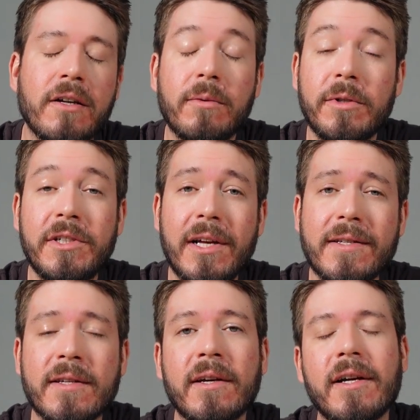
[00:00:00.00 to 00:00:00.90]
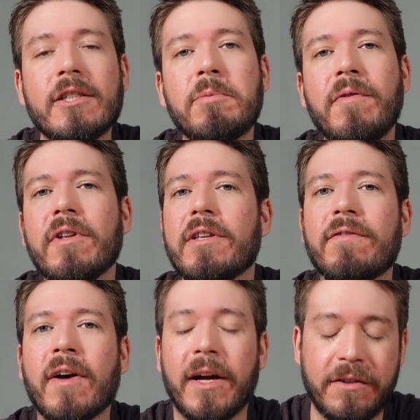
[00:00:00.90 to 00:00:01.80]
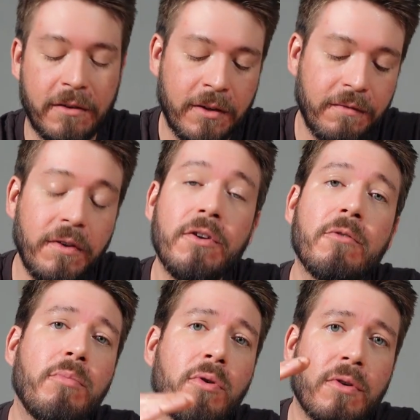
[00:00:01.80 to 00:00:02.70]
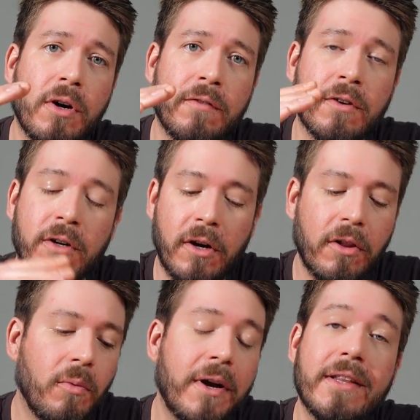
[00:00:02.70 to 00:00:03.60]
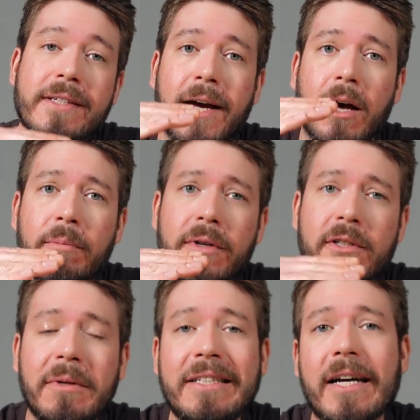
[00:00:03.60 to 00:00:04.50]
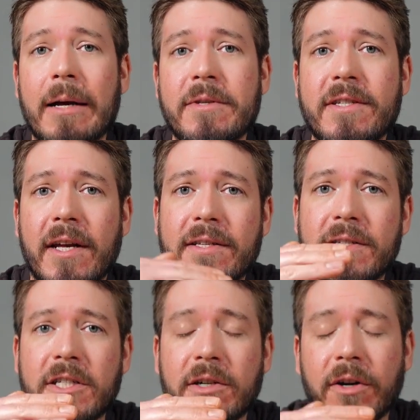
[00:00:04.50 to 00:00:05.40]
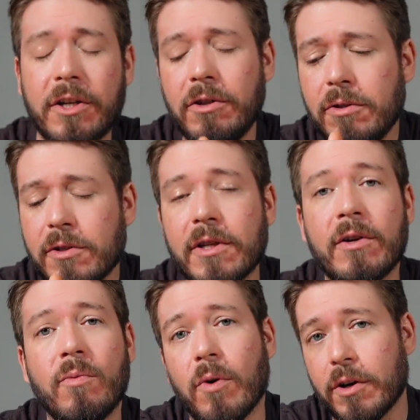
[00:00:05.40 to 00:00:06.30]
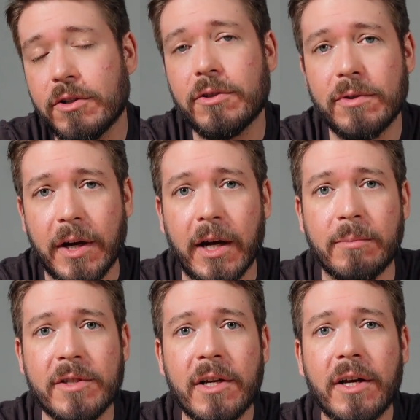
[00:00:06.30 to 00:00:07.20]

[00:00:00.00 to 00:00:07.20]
which says it's perfectly fine to fill your pour-over all the way to the top as many times as necessary, usually 1 or 2 times,